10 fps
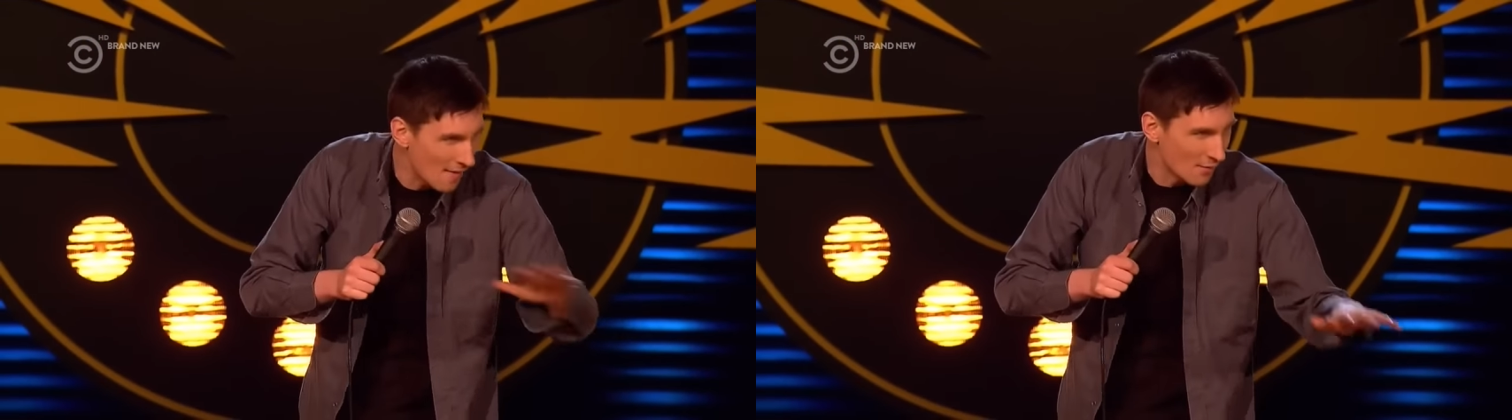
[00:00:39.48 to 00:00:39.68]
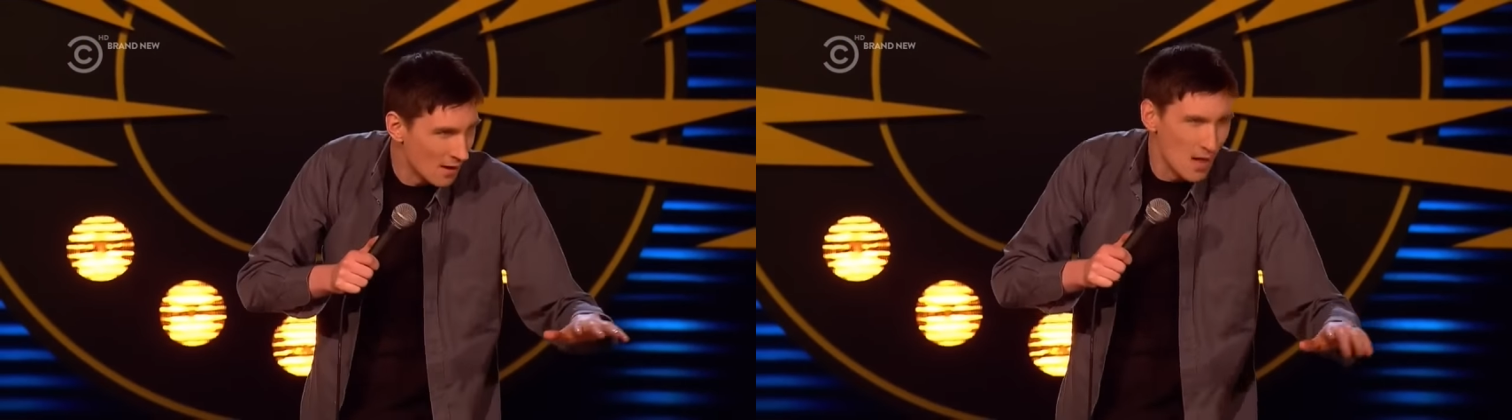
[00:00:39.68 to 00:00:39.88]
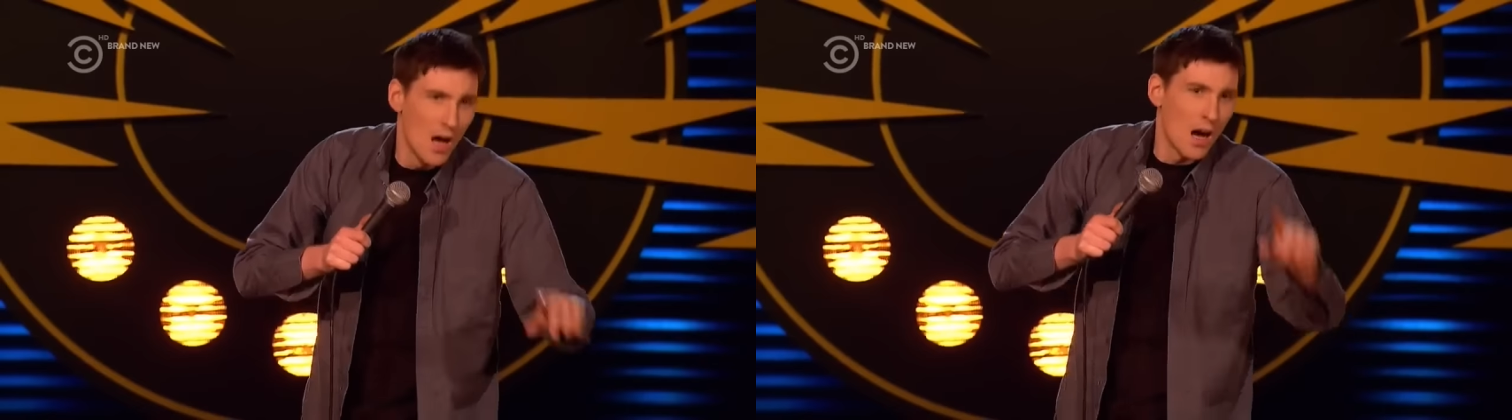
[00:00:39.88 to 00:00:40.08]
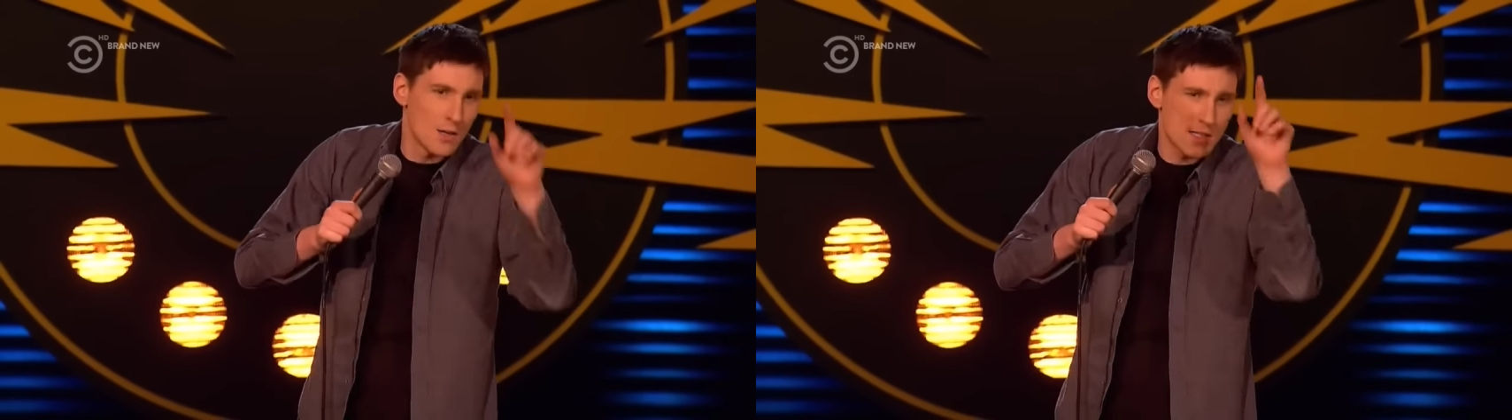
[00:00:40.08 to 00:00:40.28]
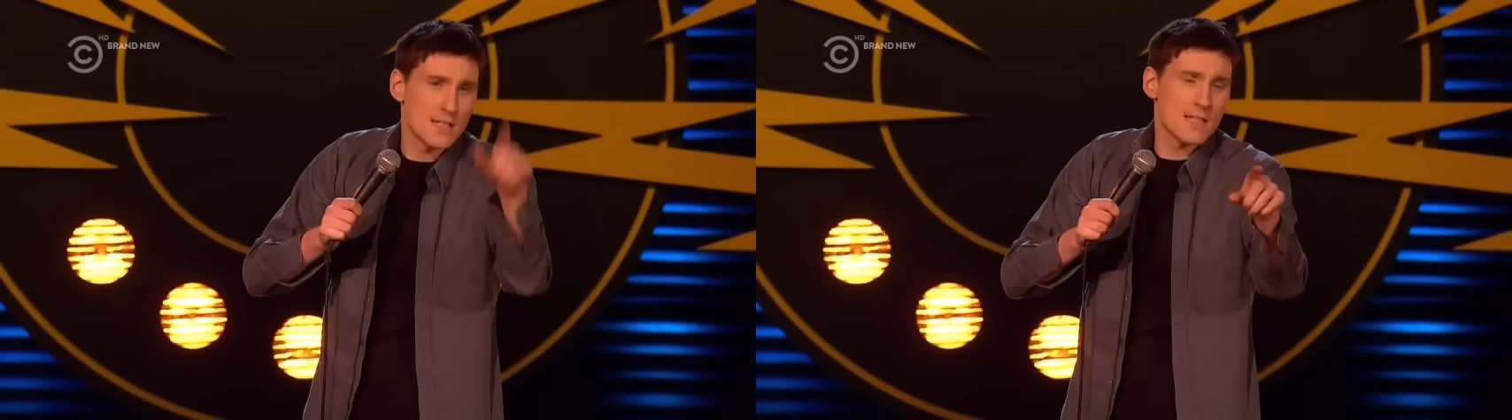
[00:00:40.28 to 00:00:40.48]
ever.
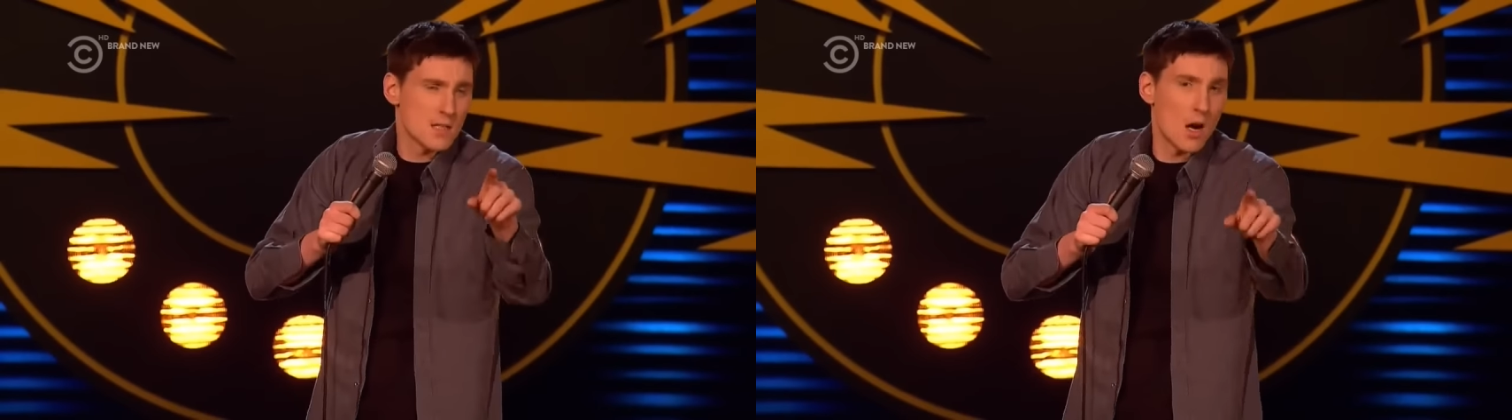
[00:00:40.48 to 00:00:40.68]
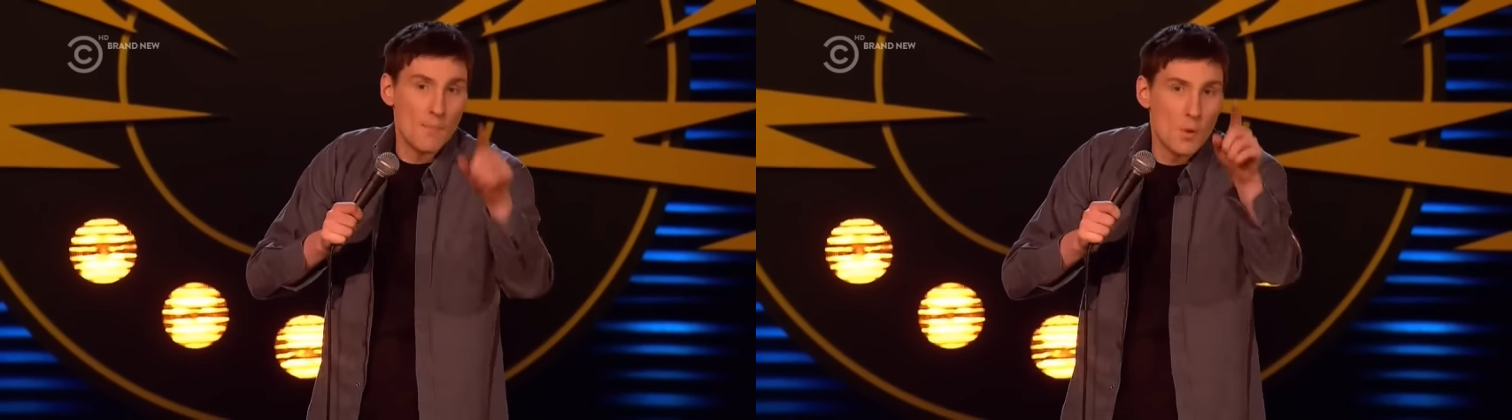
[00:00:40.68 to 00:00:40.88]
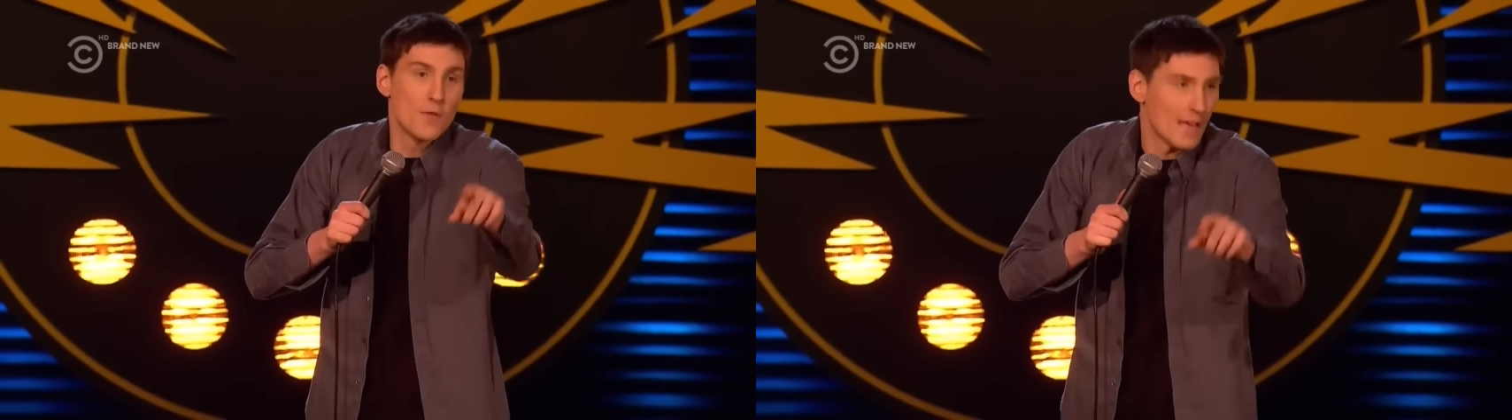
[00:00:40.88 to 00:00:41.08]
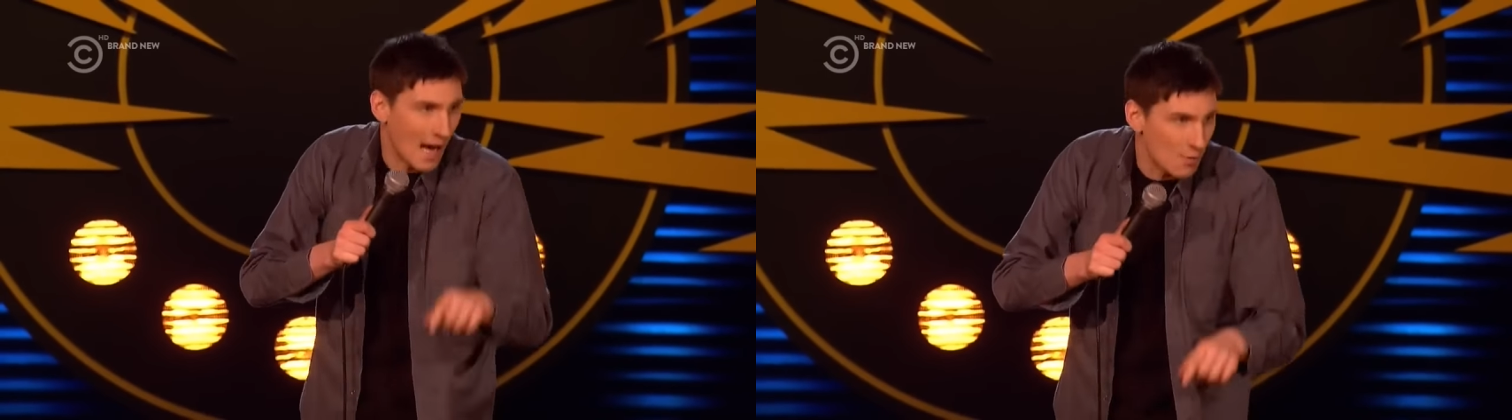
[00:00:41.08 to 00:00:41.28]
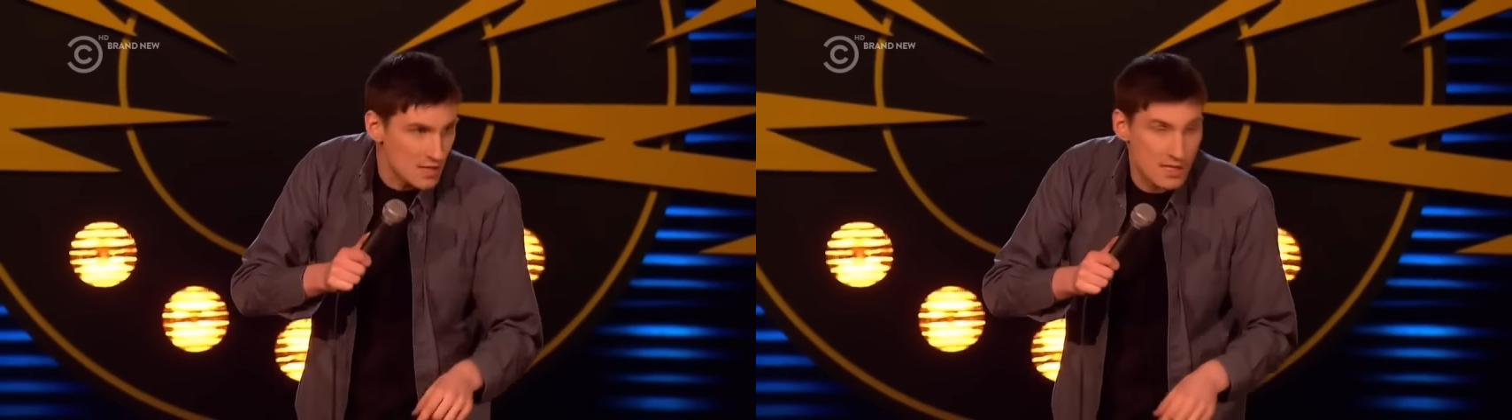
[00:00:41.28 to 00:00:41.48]
I said to this guy, I'm moving
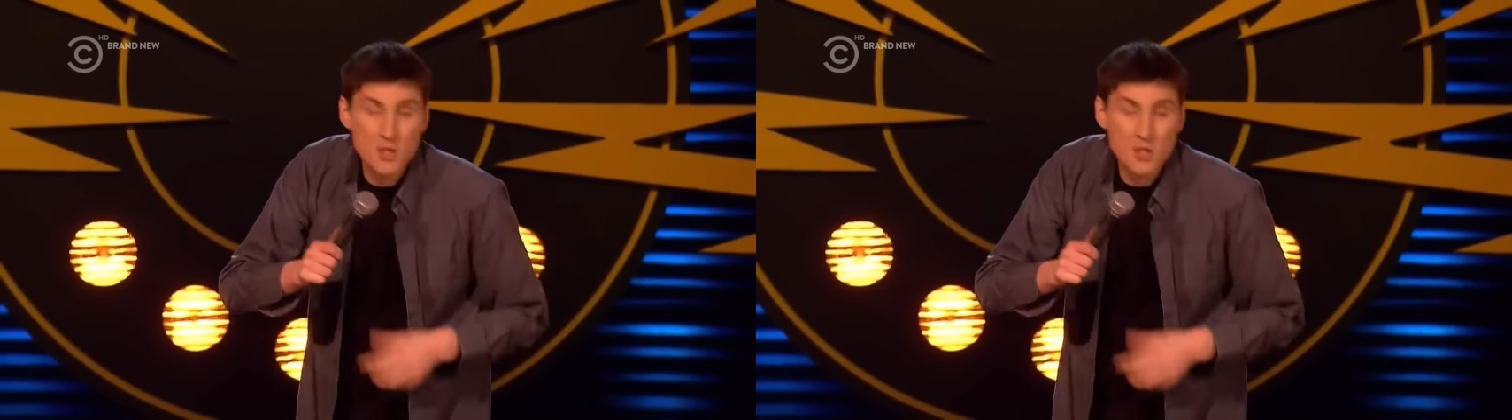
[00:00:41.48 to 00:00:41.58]
house. He